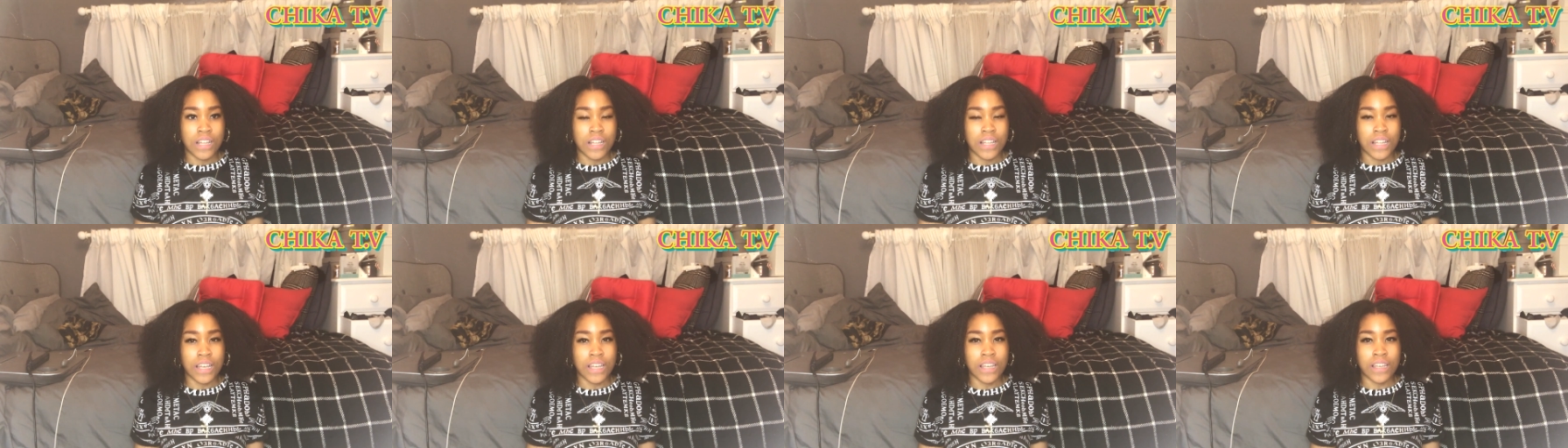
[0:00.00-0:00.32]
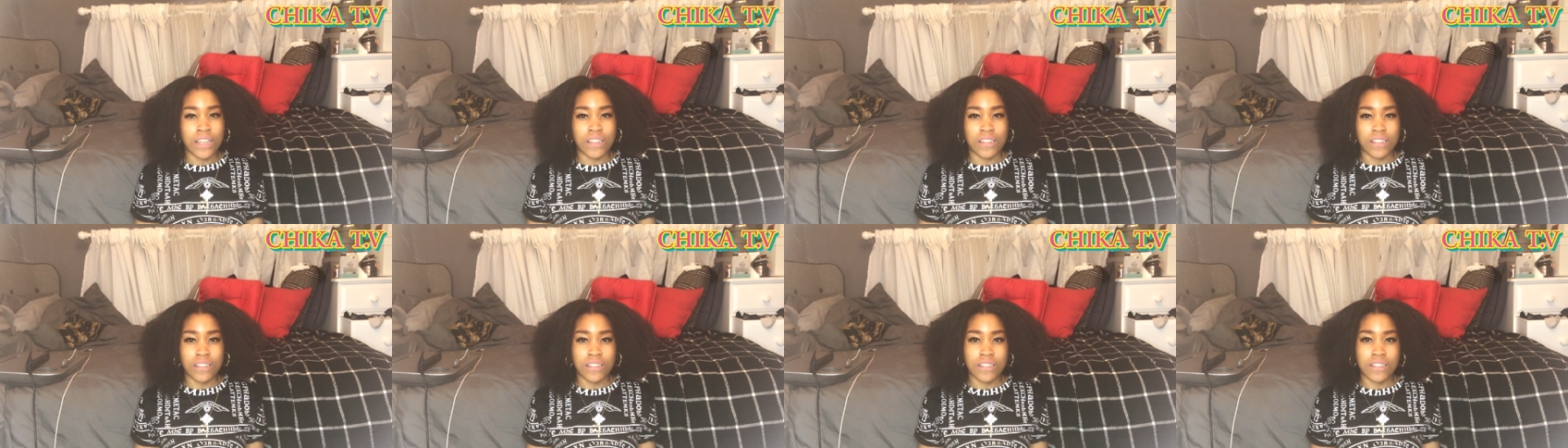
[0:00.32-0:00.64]

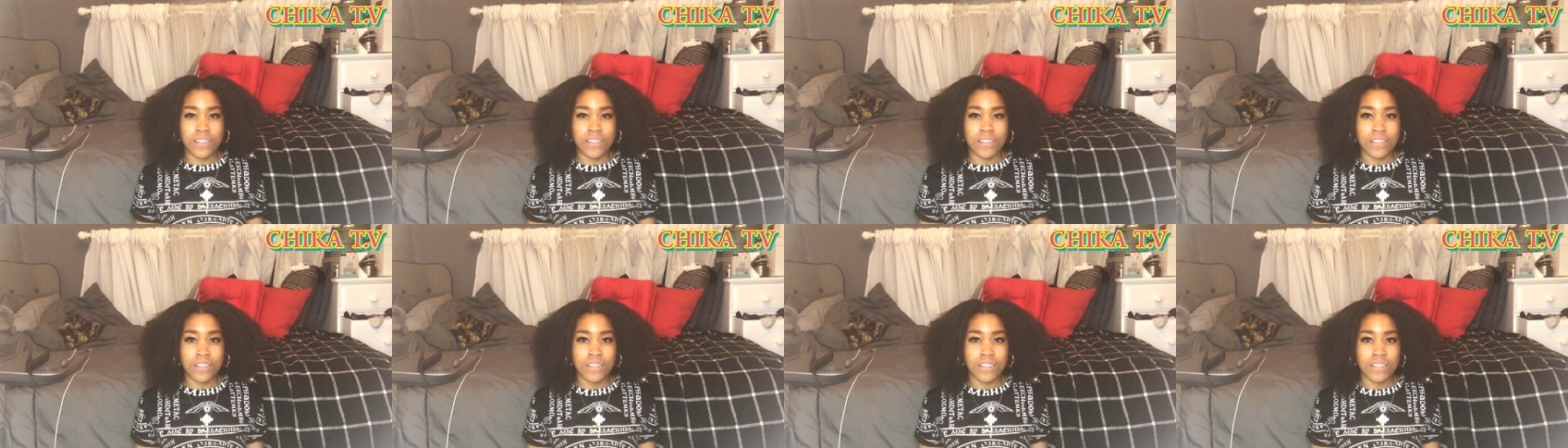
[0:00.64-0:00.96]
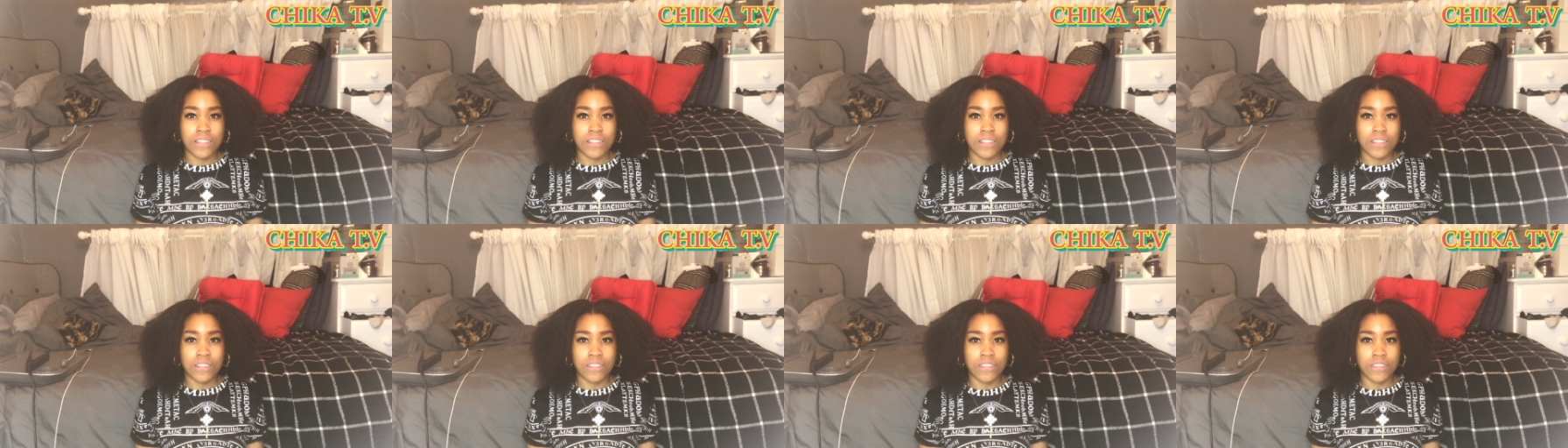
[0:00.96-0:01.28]
like
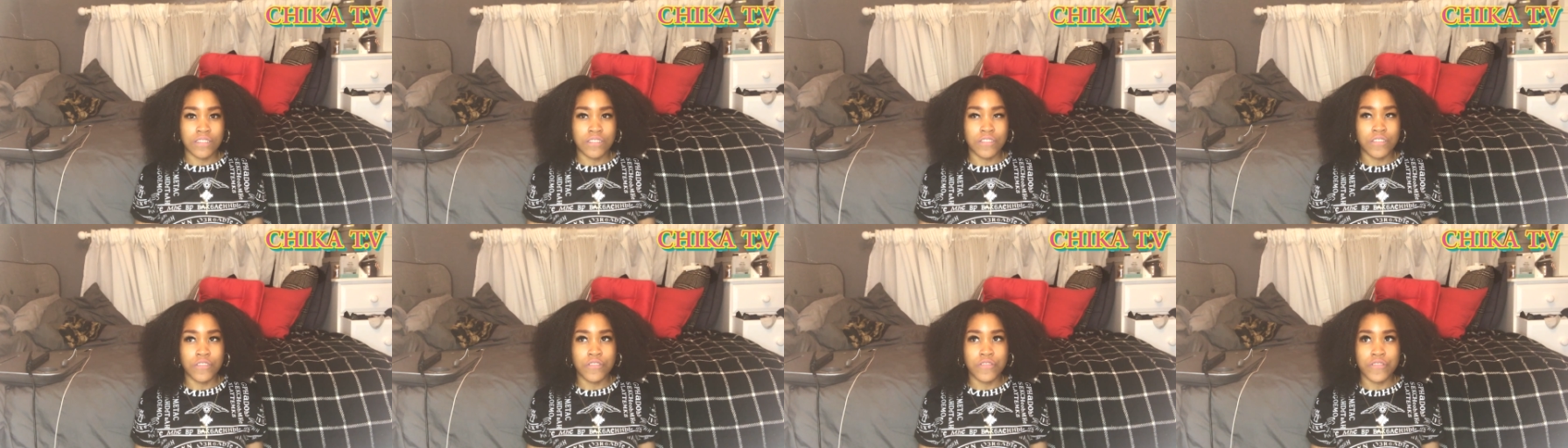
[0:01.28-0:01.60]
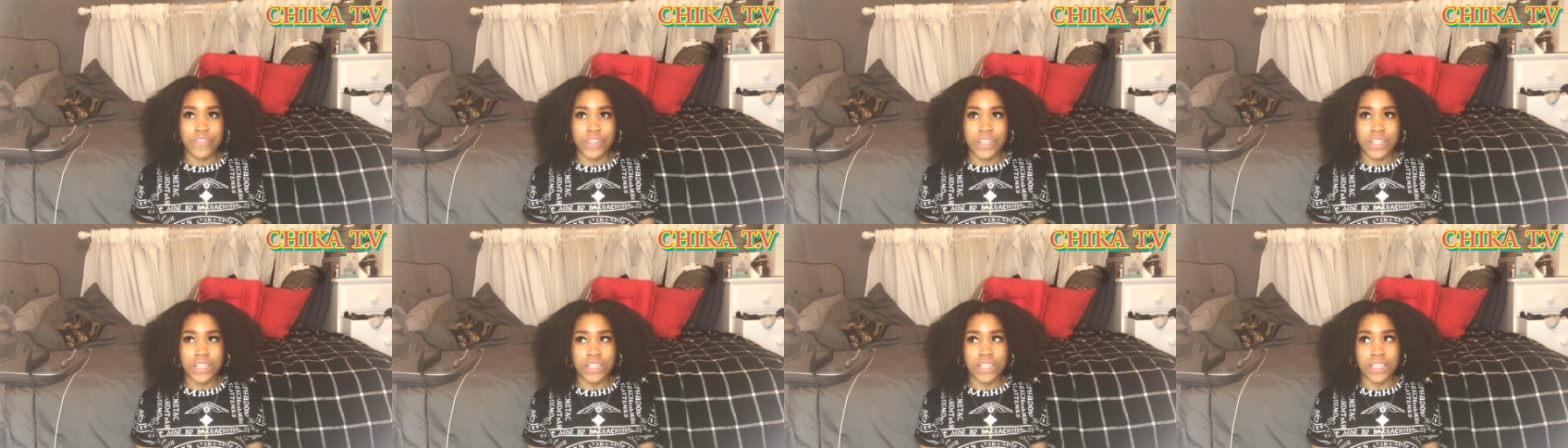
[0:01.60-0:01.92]
not
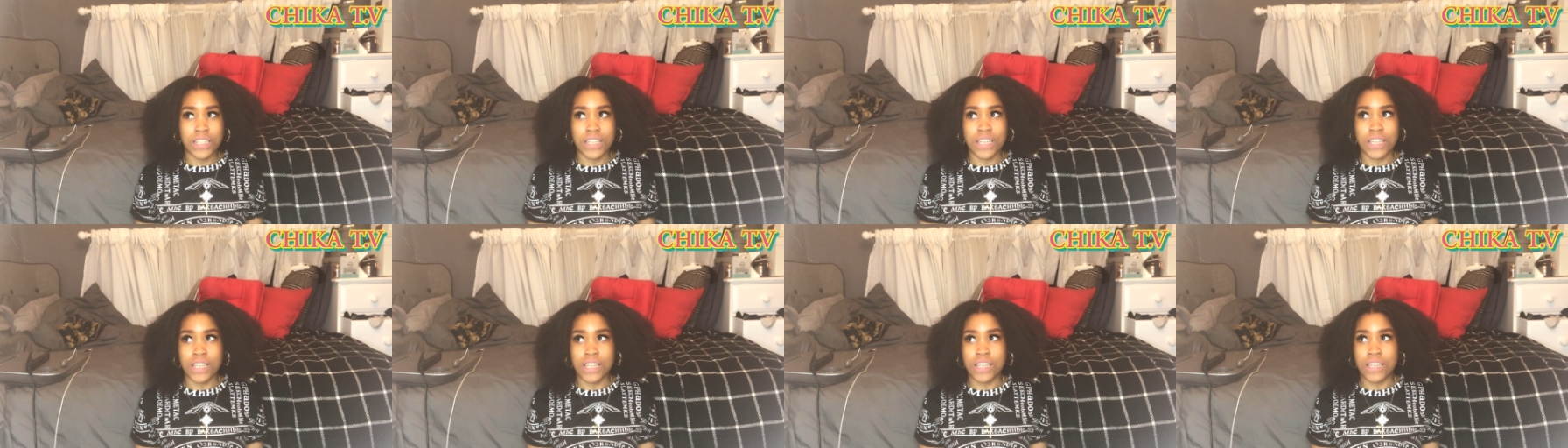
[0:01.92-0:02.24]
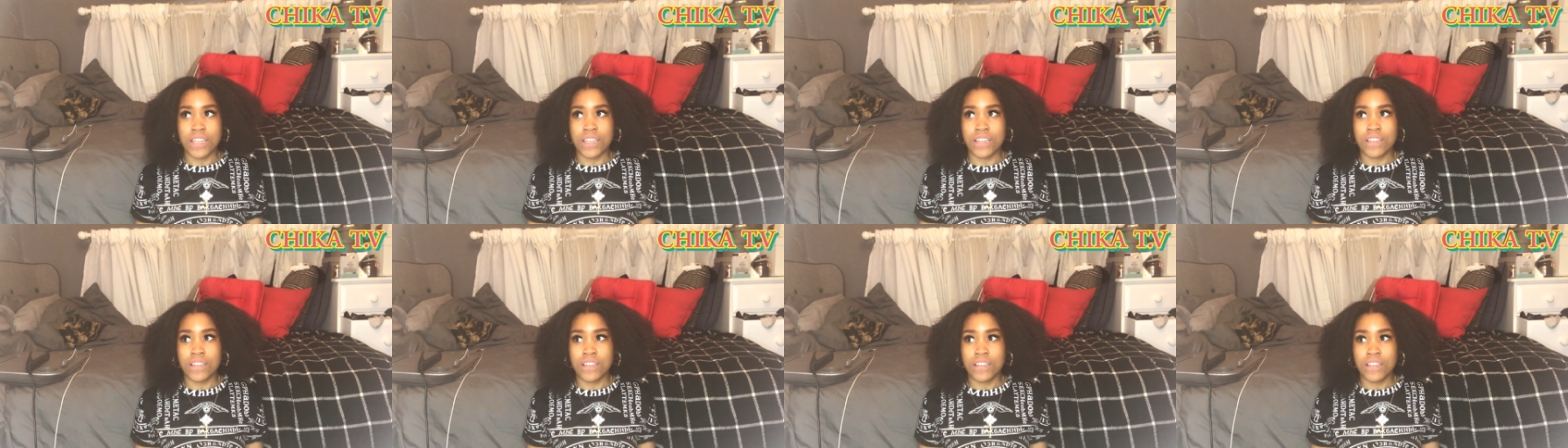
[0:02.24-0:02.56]

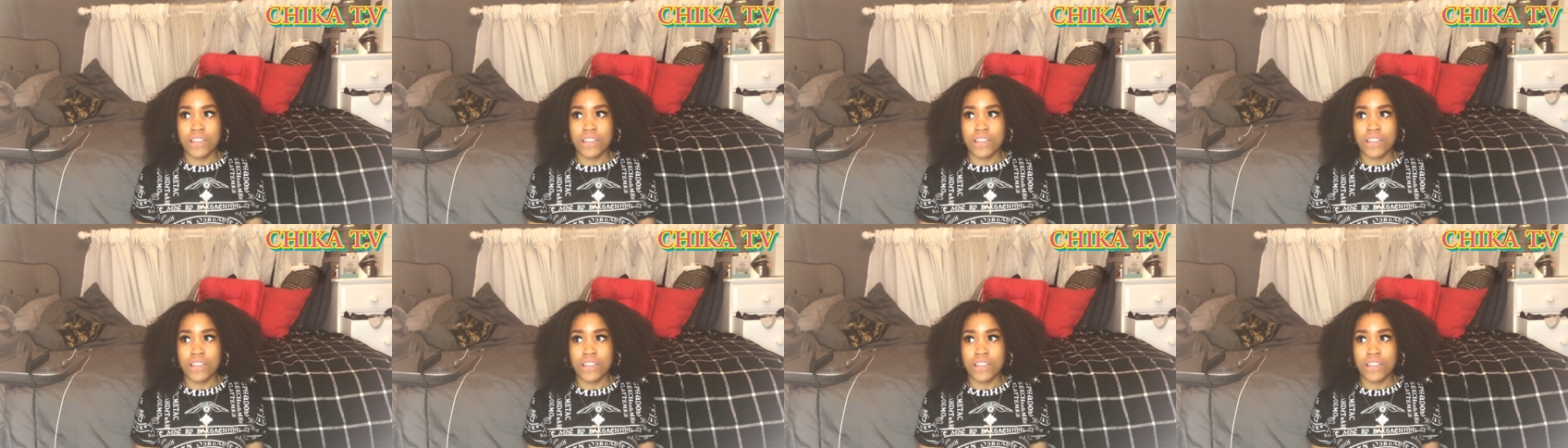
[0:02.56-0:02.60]
really